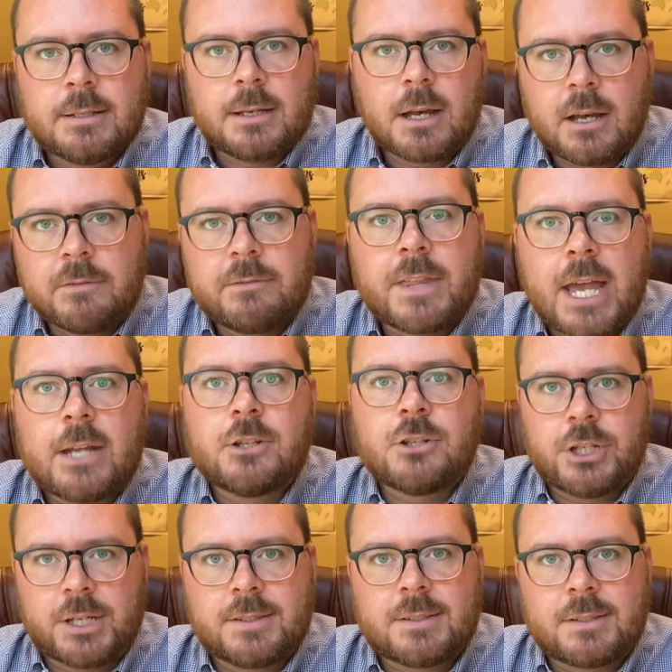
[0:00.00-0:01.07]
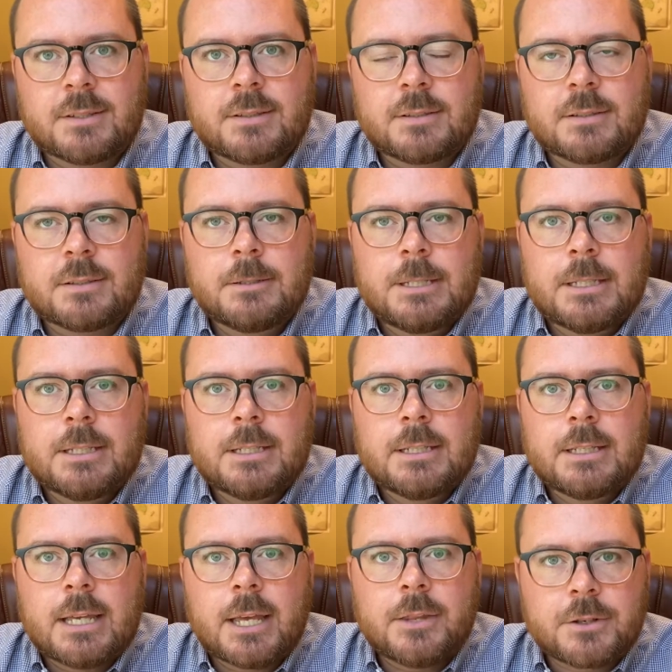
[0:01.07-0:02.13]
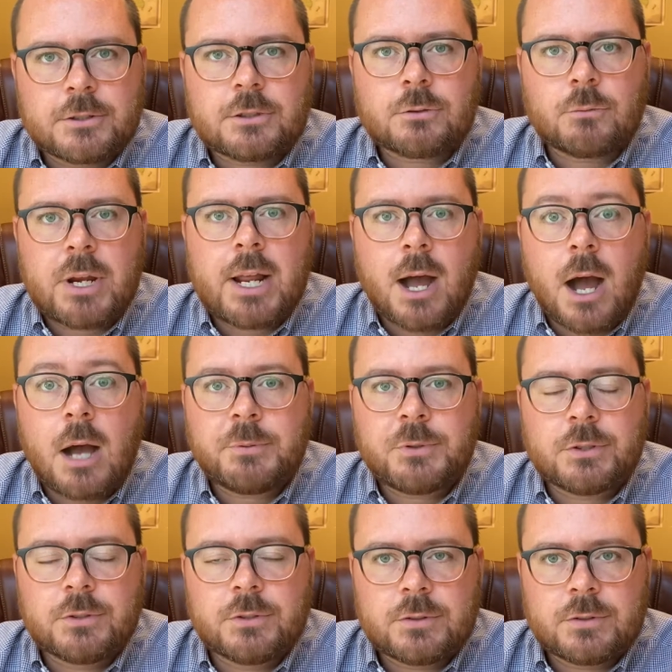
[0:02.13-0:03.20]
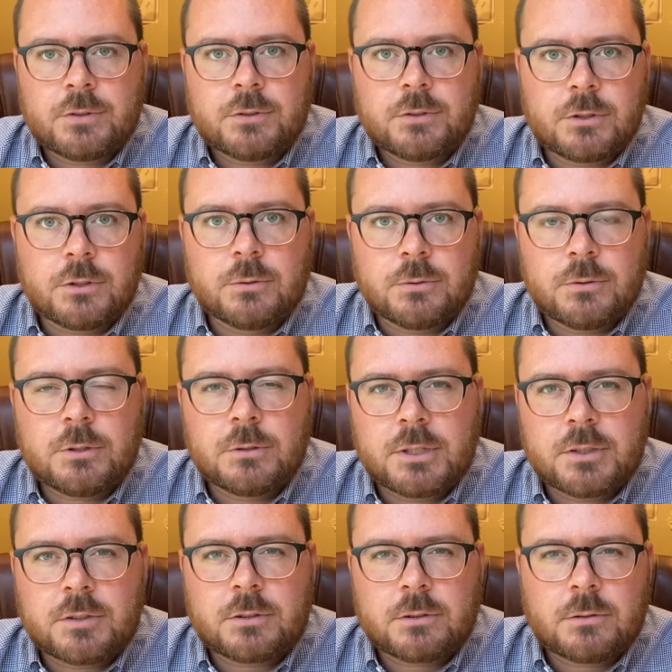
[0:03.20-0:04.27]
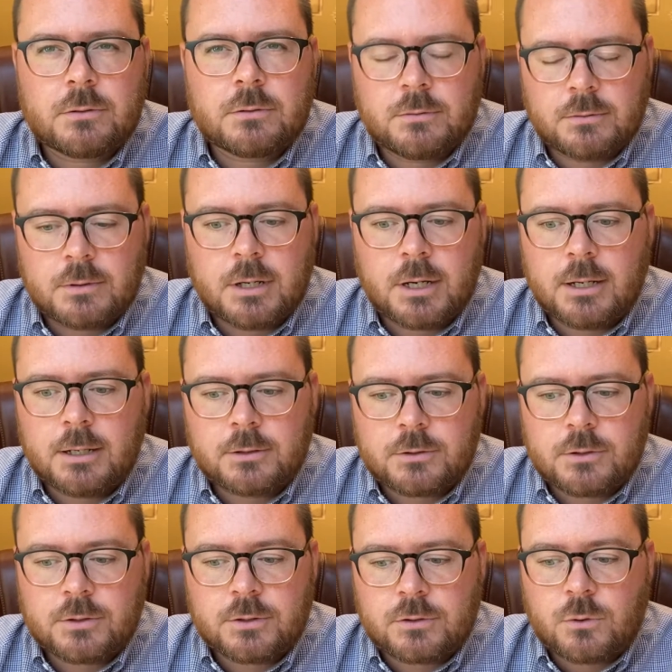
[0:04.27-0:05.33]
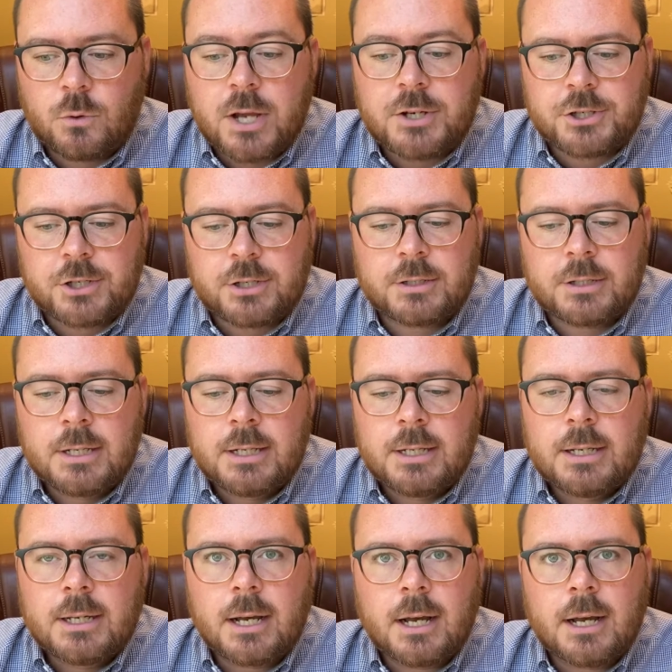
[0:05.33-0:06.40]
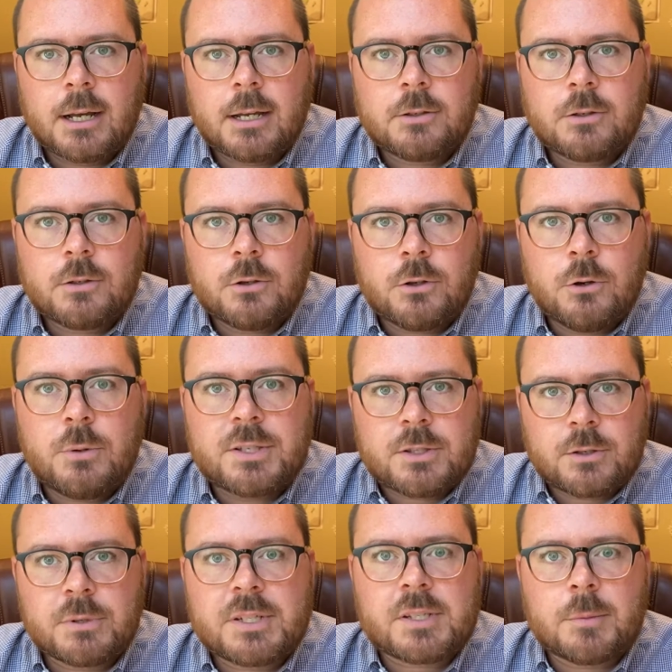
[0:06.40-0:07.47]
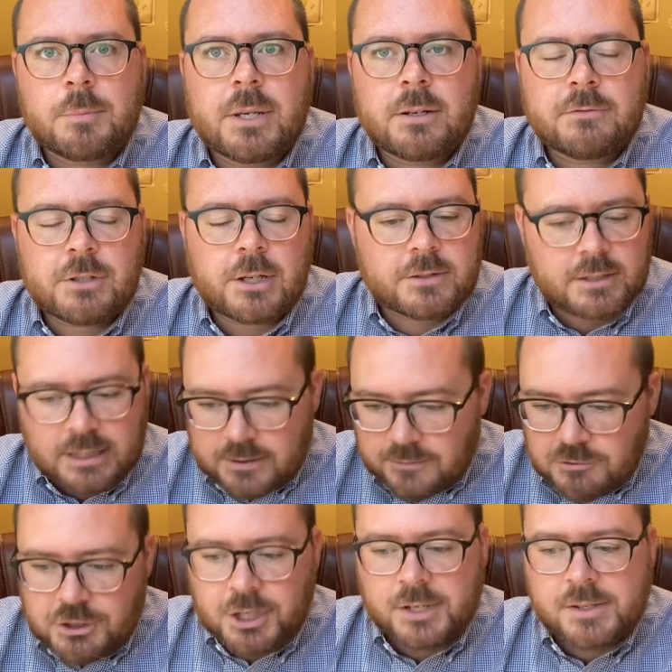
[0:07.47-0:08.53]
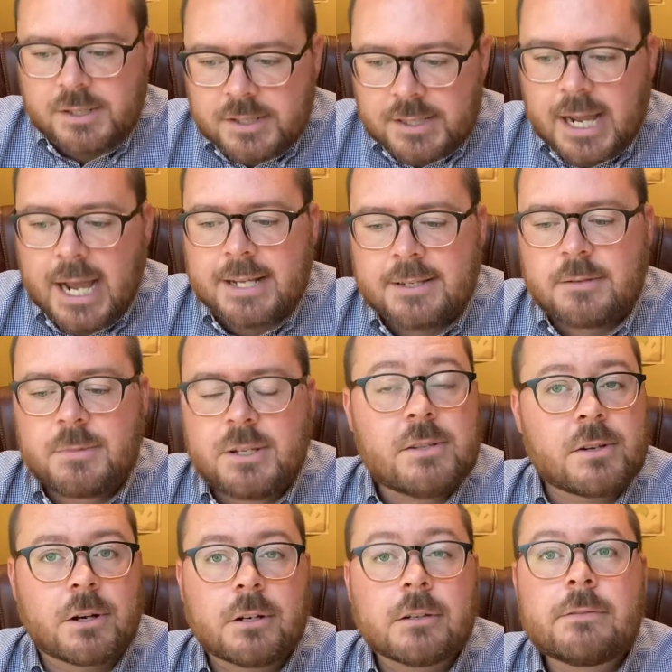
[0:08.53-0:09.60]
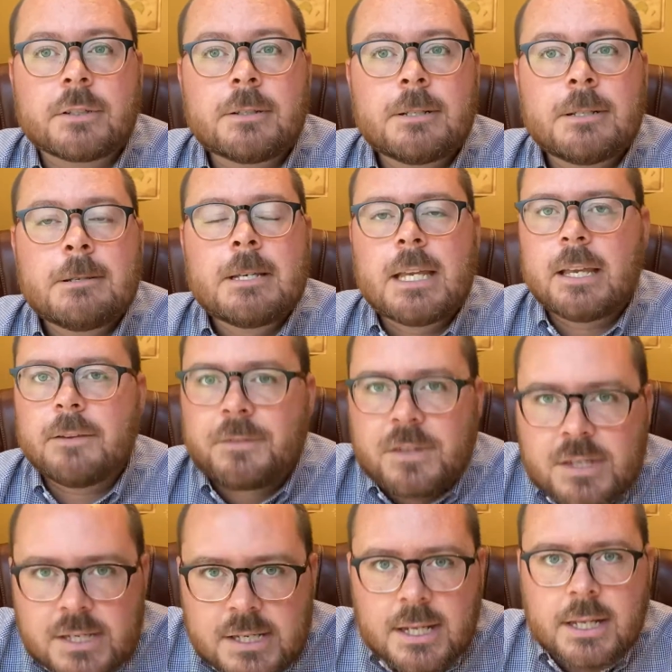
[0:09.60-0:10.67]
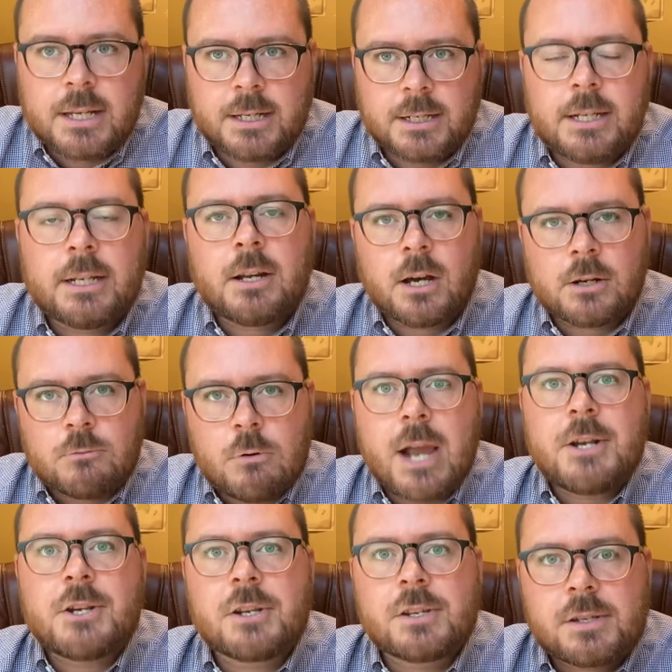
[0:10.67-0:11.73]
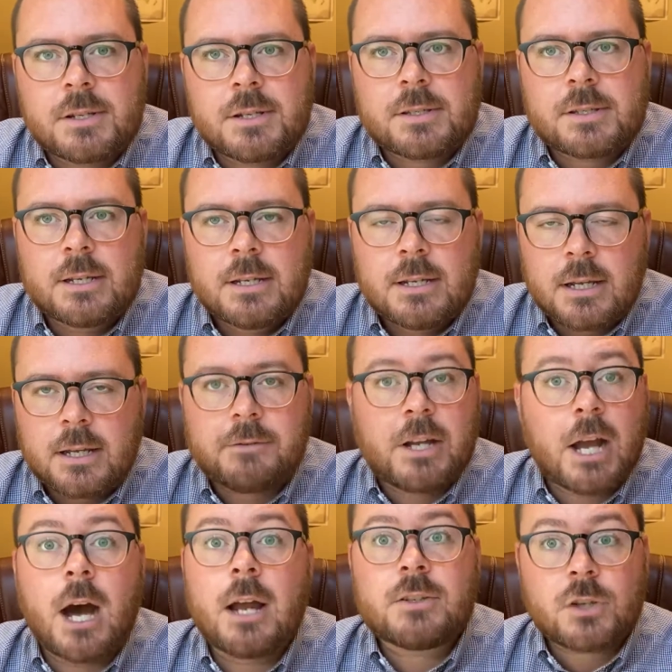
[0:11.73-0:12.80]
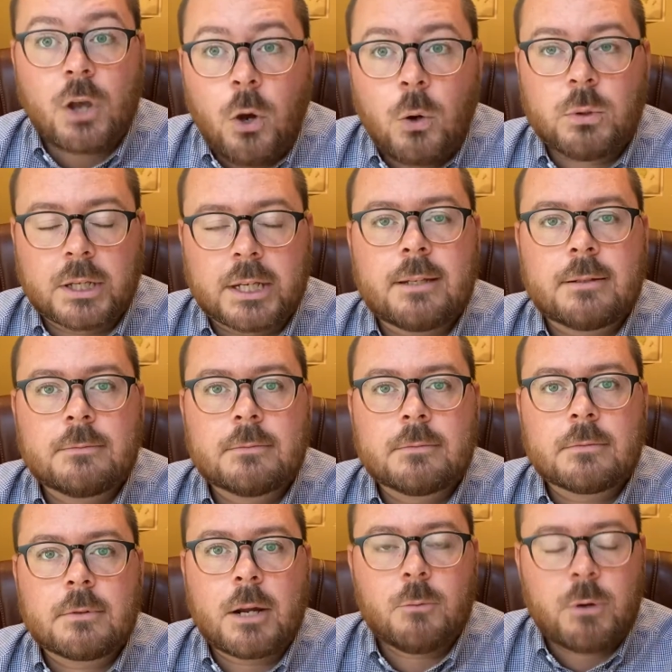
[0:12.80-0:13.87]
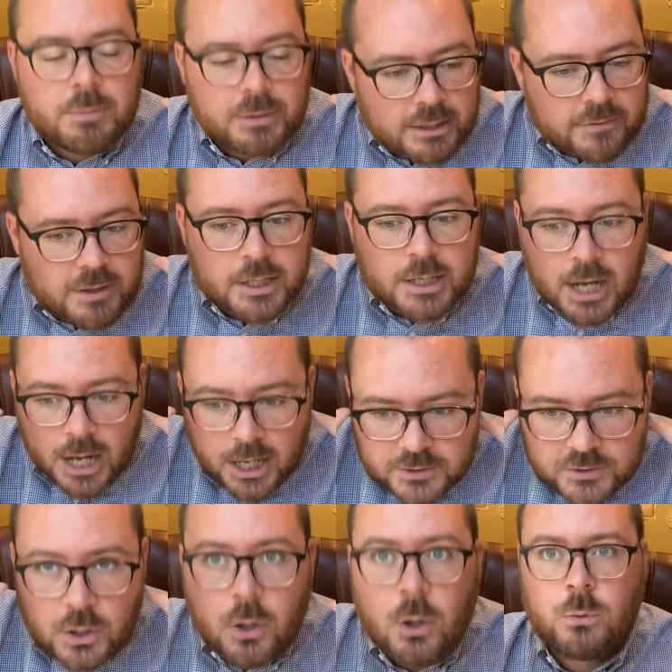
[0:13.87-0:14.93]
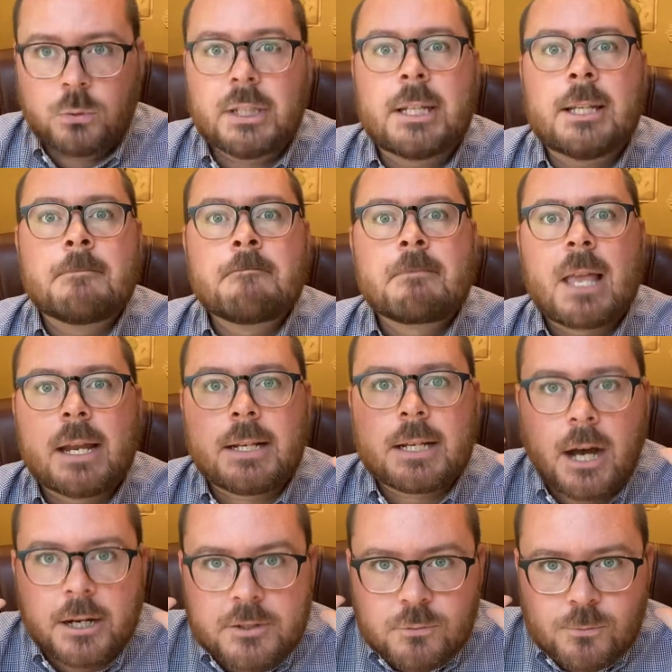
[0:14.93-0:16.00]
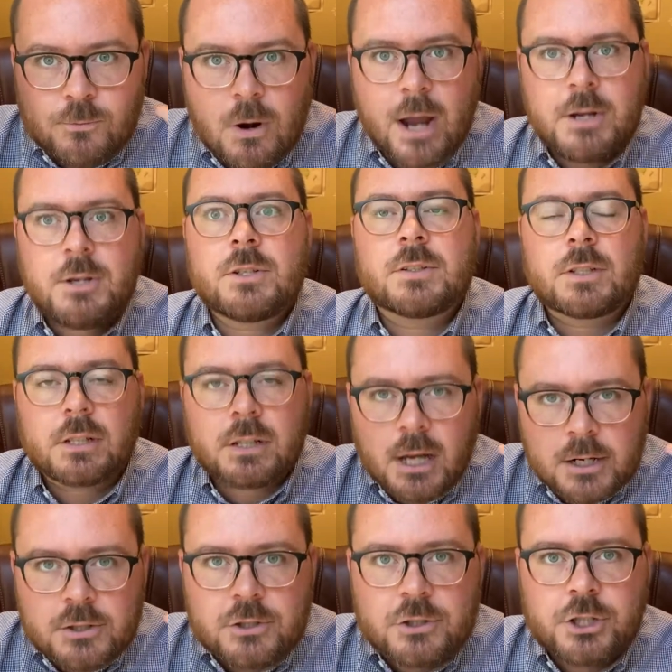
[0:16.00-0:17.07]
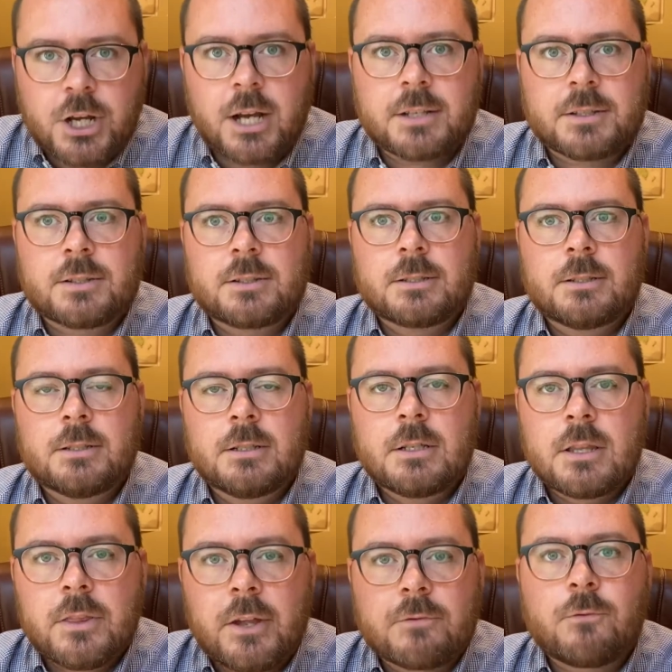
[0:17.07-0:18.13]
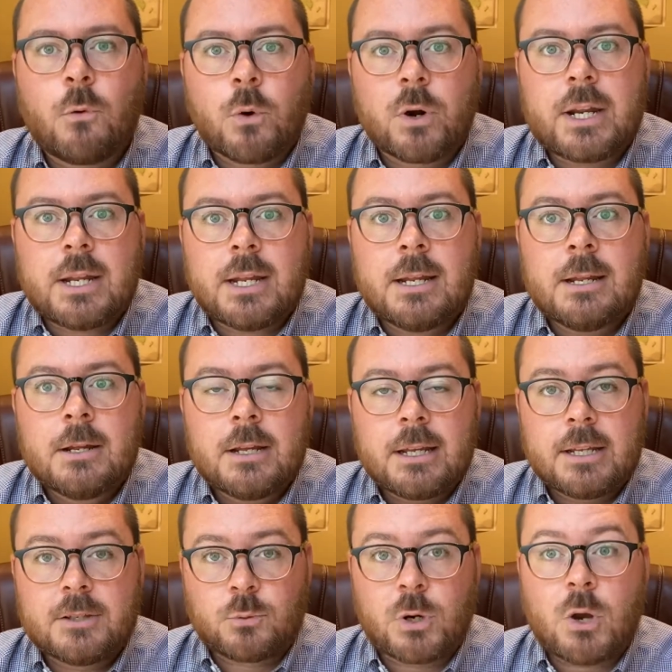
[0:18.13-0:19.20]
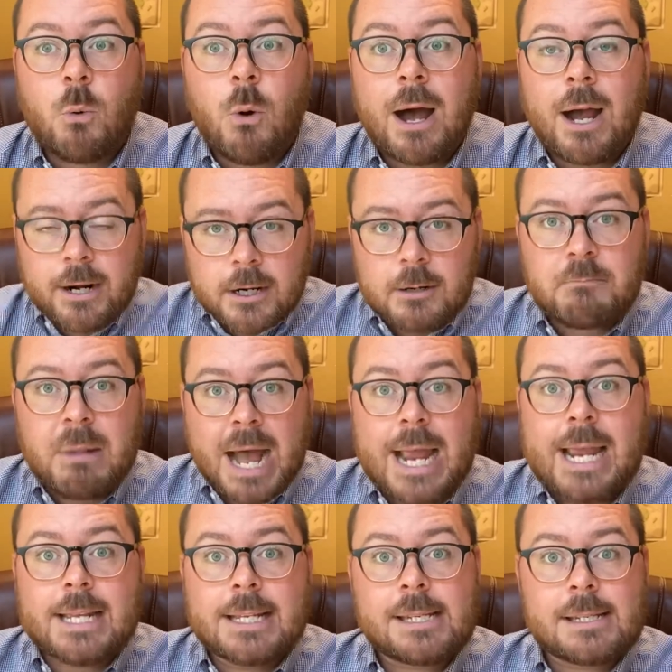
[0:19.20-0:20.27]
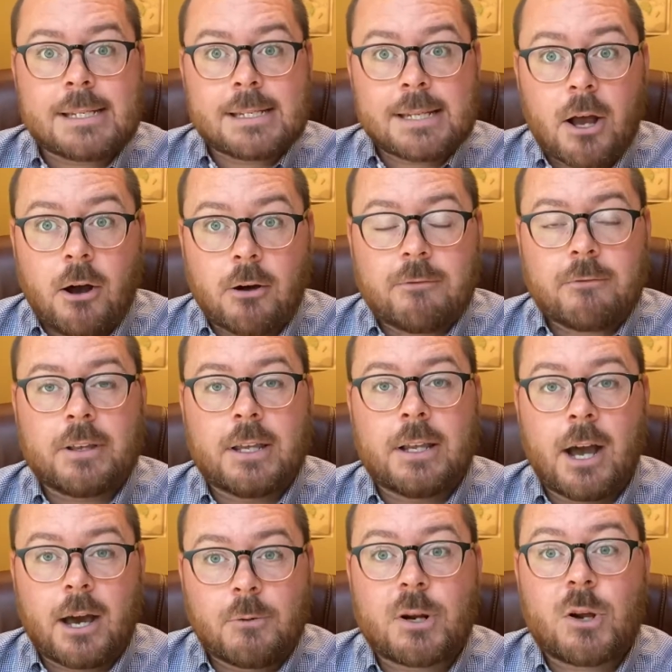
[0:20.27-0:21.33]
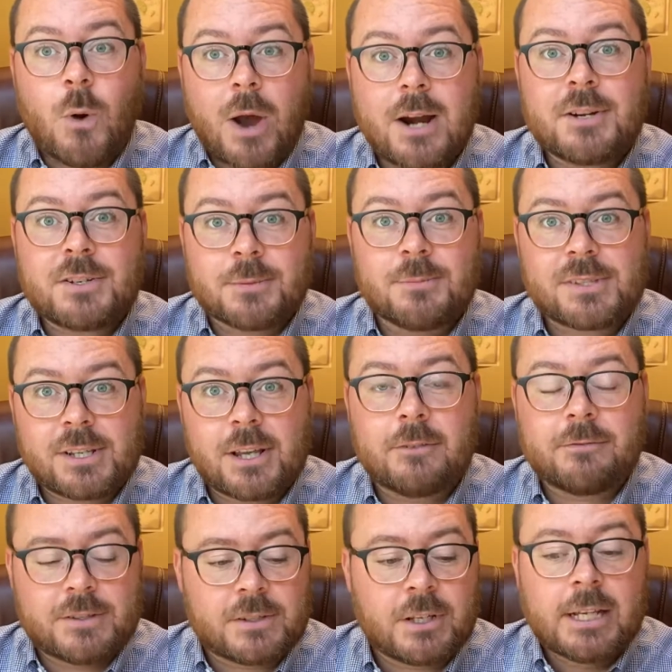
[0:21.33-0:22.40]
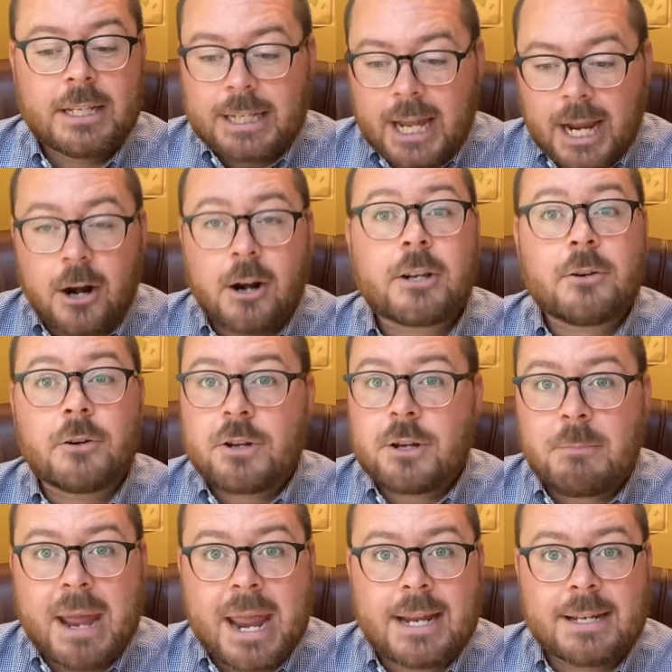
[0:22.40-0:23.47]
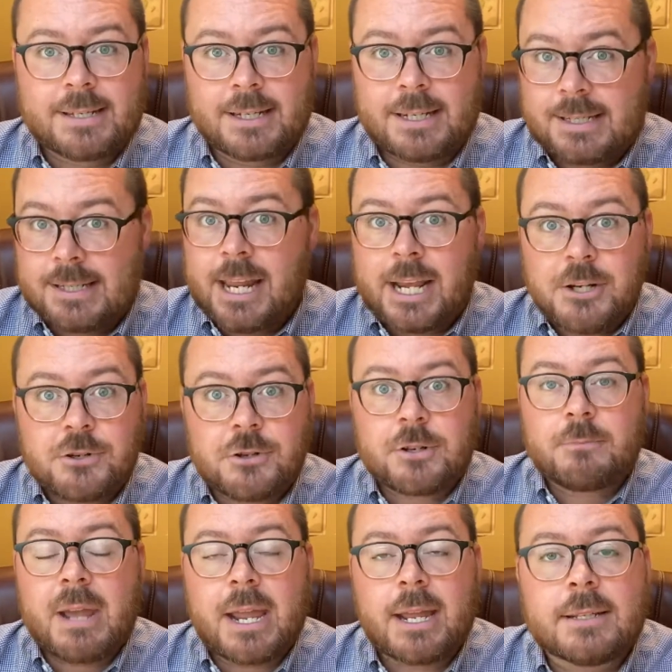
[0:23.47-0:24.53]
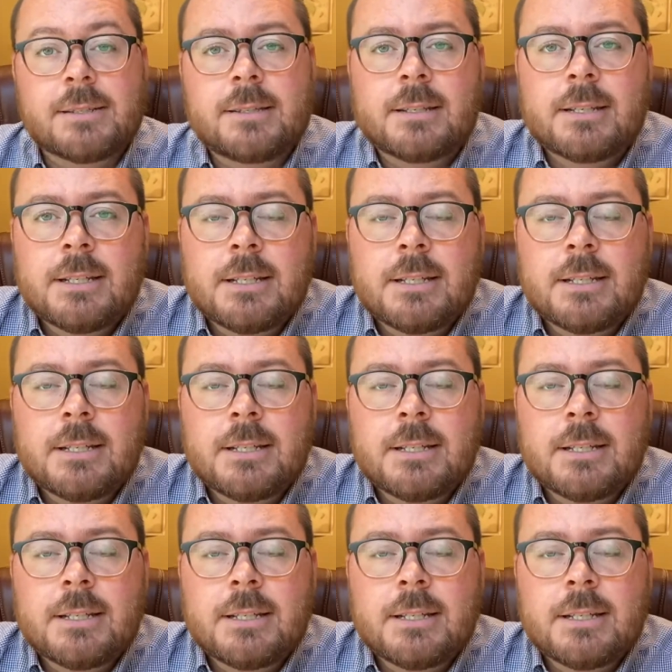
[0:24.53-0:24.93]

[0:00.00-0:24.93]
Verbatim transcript: of that justice? And there's three options to, to, this, uh, to this question. Uh, who is the recipient of justice? If justice has to be served, if sin and unrighteousness, if God is holy, right? We believe that God is holy and God is righteous and God is just. Therefore, he is required by his self. God requires himself. His character demands it. His nature demands